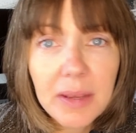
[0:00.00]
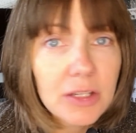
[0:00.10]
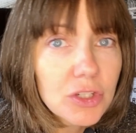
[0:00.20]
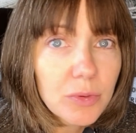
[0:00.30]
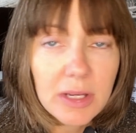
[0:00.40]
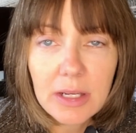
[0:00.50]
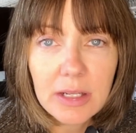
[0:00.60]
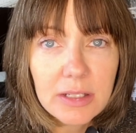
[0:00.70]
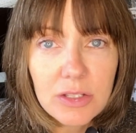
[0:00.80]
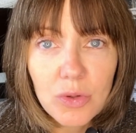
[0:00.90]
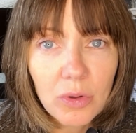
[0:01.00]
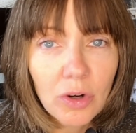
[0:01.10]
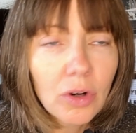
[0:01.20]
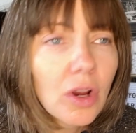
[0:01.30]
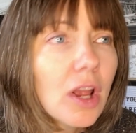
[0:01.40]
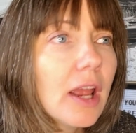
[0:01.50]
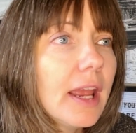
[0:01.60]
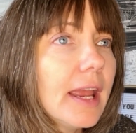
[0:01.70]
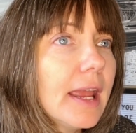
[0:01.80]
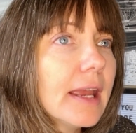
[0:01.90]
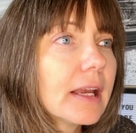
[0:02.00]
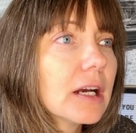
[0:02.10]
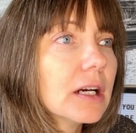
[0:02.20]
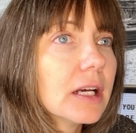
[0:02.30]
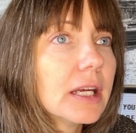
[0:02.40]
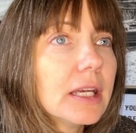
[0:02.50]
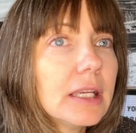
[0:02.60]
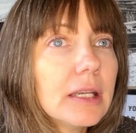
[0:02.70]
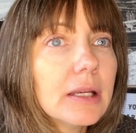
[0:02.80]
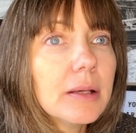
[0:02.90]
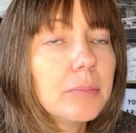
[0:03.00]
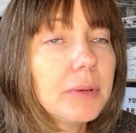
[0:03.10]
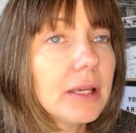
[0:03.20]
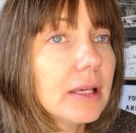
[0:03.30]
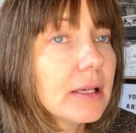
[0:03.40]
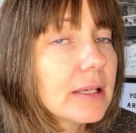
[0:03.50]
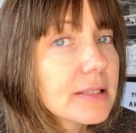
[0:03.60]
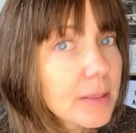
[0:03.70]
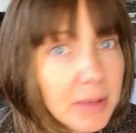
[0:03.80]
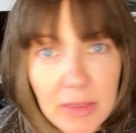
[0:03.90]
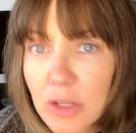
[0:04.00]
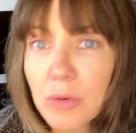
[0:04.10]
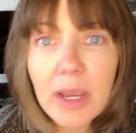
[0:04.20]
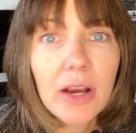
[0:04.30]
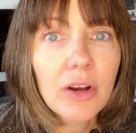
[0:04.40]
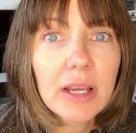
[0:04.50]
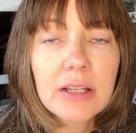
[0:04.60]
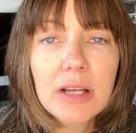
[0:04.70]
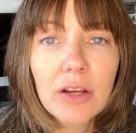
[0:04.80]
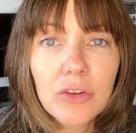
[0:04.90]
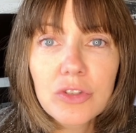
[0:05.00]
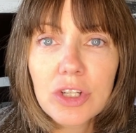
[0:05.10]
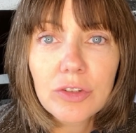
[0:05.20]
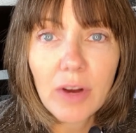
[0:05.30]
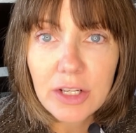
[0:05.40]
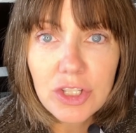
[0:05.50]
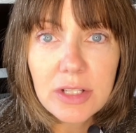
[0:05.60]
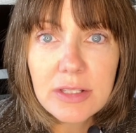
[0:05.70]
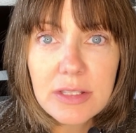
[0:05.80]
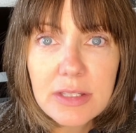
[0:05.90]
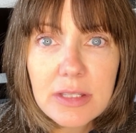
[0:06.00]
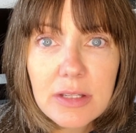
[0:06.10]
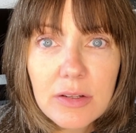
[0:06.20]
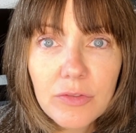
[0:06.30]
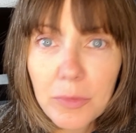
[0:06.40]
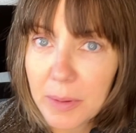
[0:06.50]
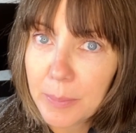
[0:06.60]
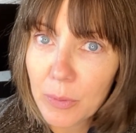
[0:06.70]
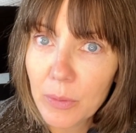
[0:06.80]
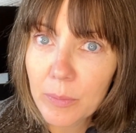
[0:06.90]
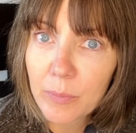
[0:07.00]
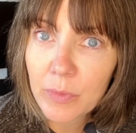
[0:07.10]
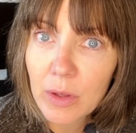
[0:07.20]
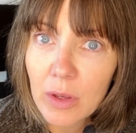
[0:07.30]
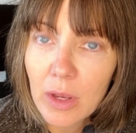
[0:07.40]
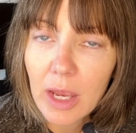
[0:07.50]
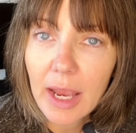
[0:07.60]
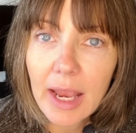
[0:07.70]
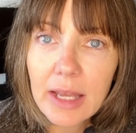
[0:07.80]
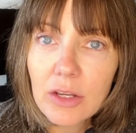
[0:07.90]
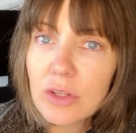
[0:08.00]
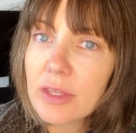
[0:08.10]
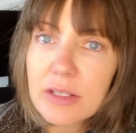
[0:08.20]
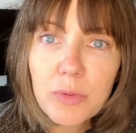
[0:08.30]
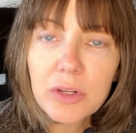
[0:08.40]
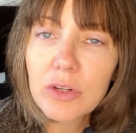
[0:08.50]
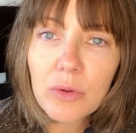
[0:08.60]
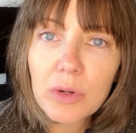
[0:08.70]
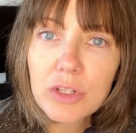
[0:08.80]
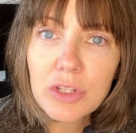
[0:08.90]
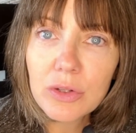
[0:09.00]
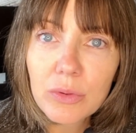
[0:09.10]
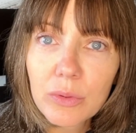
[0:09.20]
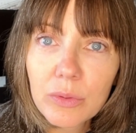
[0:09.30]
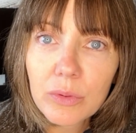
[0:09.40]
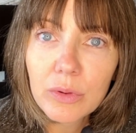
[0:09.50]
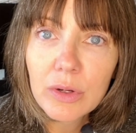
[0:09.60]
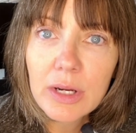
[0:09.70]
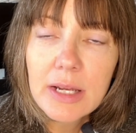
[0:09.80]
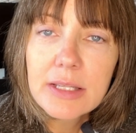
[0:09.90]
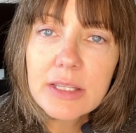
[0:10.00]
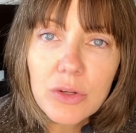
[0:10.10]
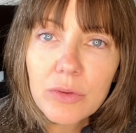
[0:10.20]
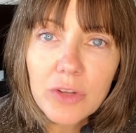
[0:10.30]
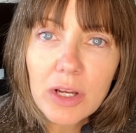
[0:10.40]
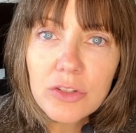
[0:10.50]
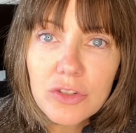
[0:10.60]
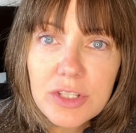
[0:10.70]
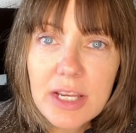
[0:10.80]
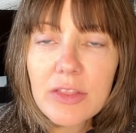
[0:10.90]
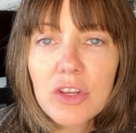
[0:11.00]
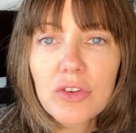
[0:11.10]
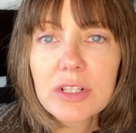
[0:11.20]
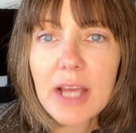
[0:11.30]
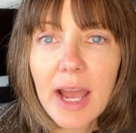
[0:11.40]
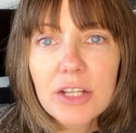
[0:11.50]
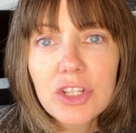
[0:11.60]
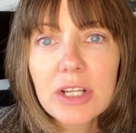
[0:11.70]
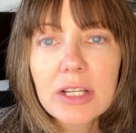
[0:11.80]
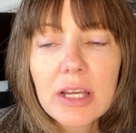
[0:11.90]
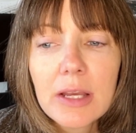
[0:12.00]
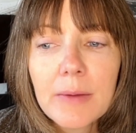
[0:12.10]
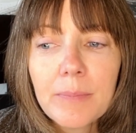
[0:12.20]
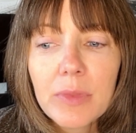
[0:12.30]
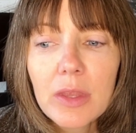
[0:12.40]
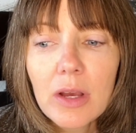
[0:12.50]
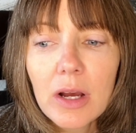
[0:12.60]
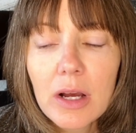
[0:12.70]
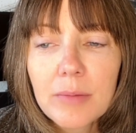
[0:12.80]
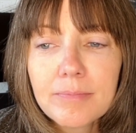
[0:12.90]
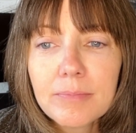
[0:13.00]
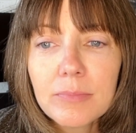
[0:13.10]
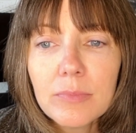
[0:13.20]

into an eating disorder. It could be something that you carry into other generations for people. And that's what you don't want to do. So you have to understand that you're attaching, um,